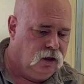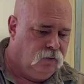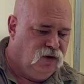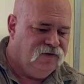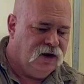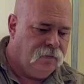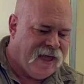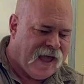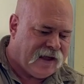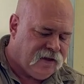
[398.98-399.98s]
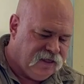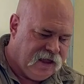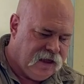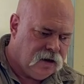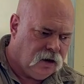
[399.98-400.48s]
Moving on back, the
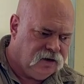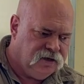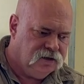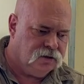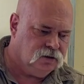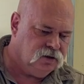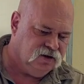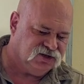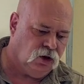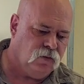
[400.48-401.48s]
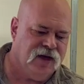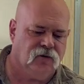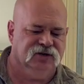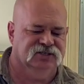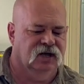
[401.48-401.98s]
handguard here, it's all
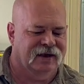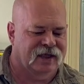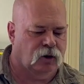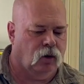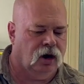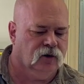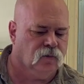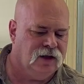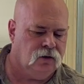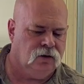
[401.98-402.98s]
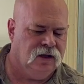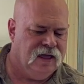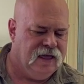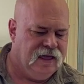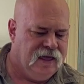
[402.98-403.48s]
metal, it's not a quad rail.
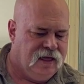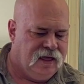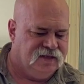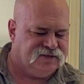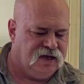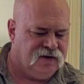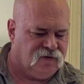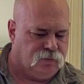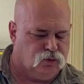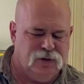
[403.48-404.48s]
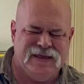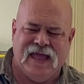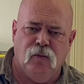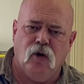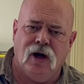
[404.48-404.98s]
It's kind of a
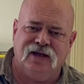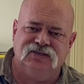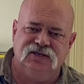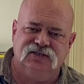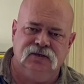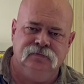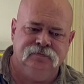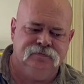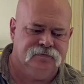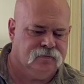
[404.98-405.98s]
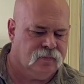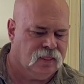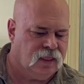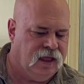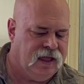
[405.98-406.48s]
pre-M-lock system.
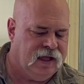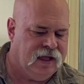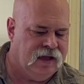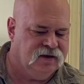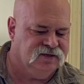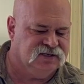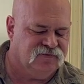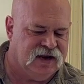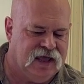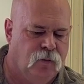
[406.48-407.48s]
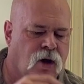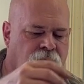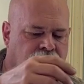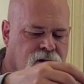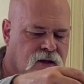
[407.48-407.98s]
And instead of an
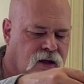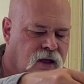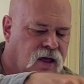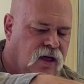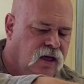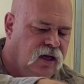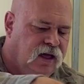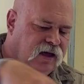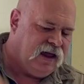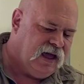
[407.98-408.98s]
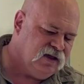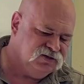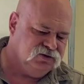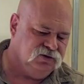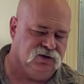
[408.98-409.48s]
M-lock, it
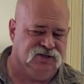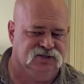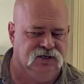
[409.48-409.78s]
has, you can see